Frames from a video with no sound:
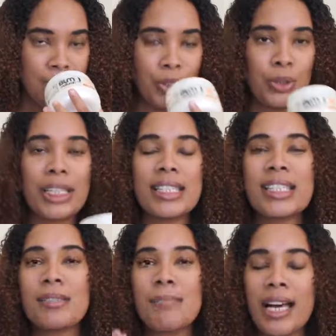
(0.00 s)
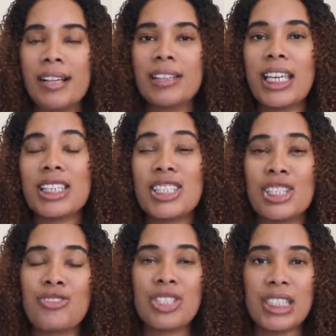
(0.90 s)
You can smell that
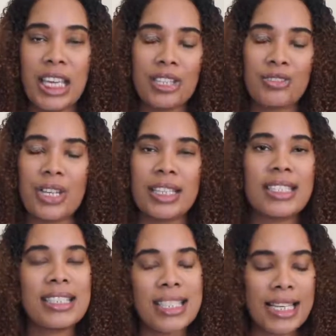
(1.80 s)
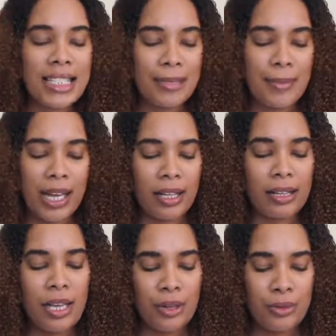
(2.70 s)
citrus extract. It does
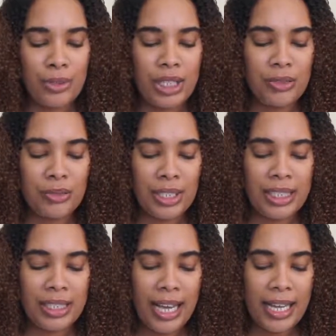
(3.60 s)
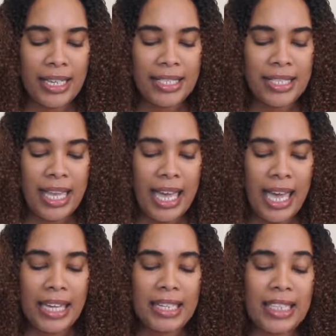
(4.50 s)
smell really, really nice.
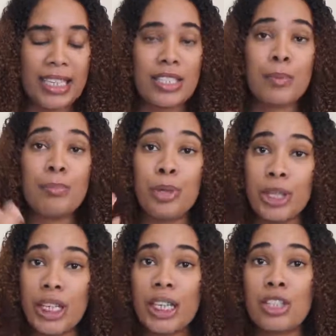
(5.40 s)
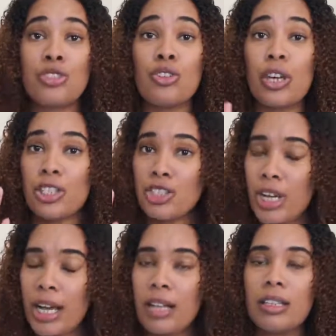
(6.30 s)
And it is a pudding. It's not a
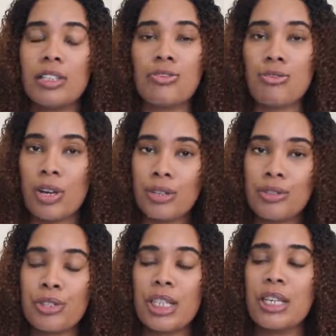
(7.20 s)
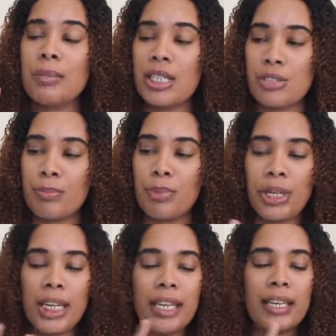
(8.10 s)
gel. It's not a cream. It's a
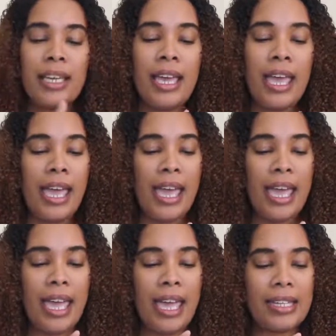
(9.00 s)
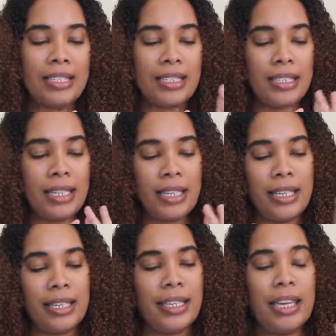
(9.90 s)
pudding. And
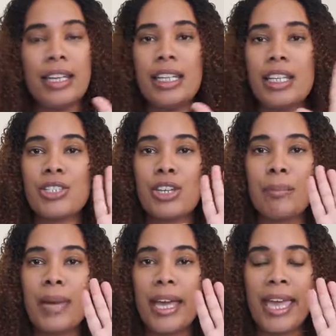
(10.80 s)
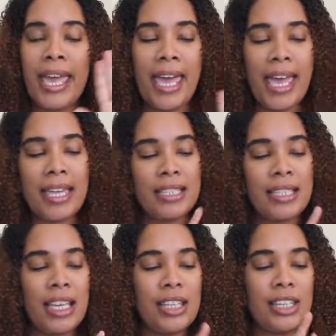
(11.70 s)
here it is on my
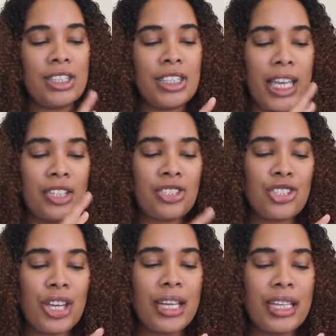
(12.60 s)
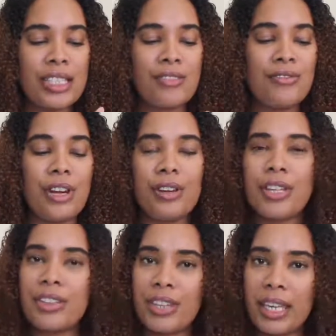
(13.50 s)
hand. The texture is
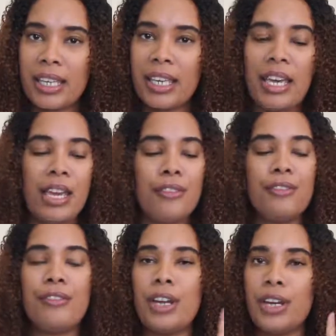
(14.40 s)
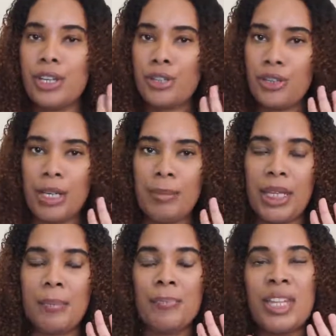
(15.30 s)
very thick, very
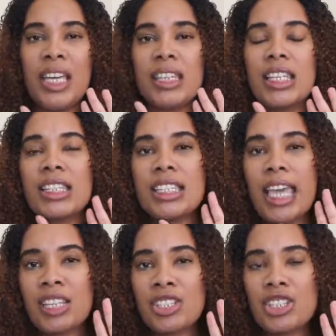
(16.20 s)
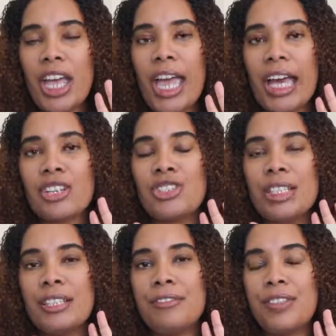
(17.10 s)
creamy. The texture
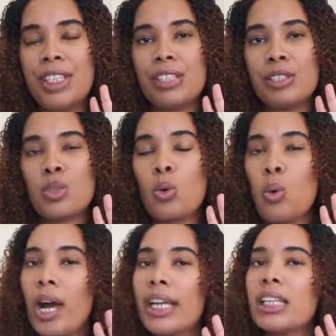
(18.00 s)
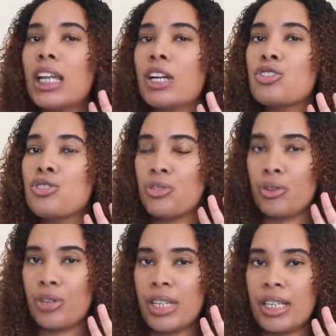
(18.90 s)
actually feels quite
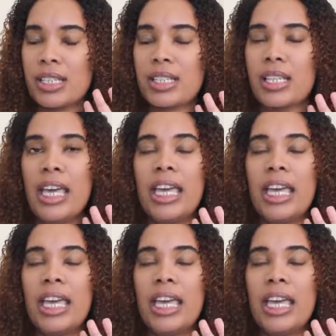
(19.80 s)
luxurious.